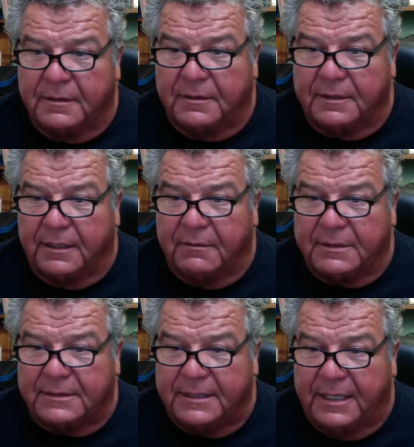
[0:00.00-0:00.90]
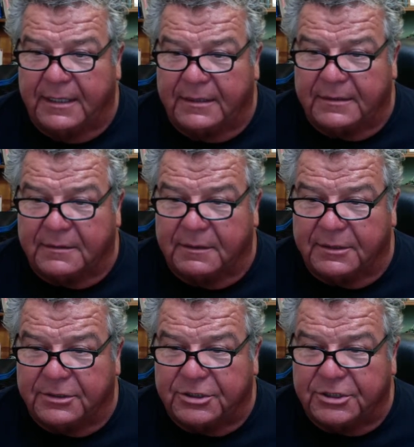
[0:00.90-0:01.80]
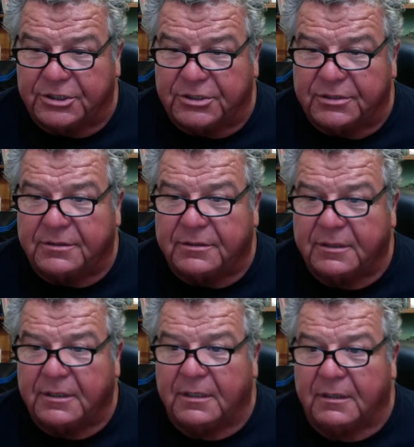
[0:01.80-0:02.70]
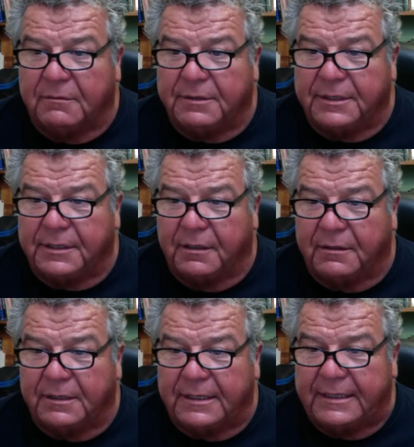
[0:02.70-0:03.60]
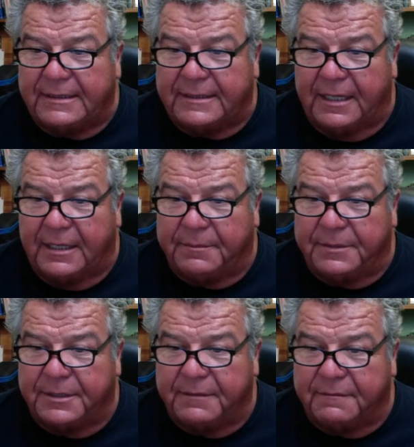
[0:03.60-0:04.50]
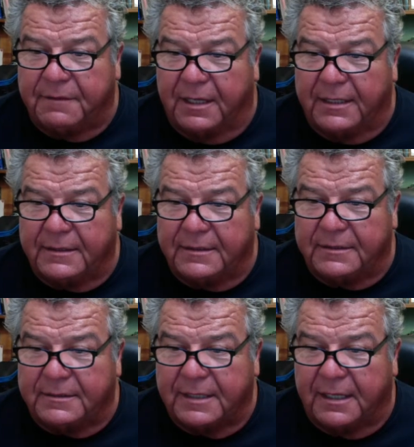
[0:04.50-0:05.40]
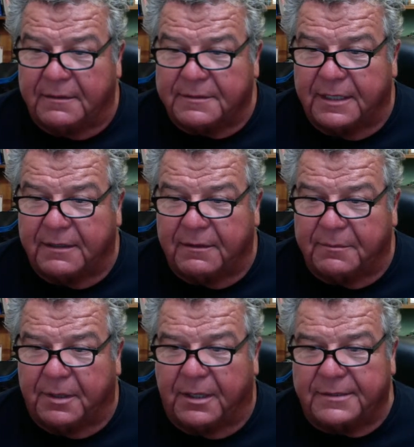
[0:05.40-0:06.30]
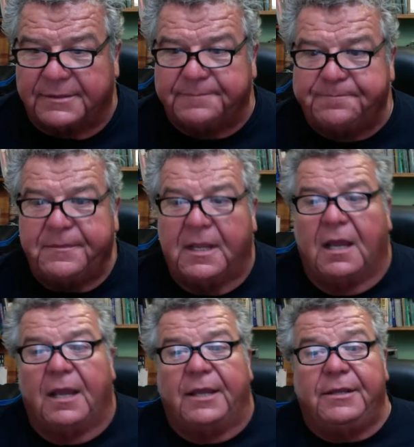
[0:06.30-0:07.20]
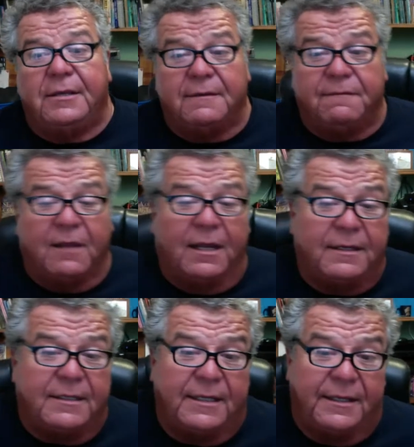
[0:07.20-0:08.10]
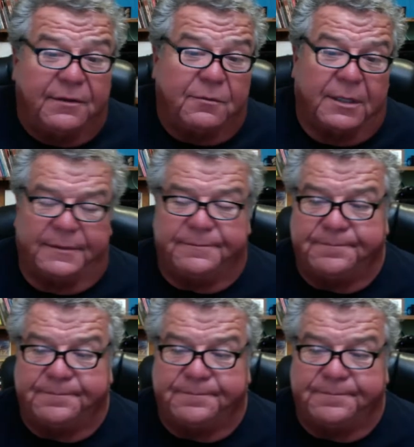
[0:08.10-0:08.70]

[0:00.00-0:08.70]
Okay, what's Ken's question? When you go to the East Cape, do you fly into San Jose or La Paz? You can fly into either one.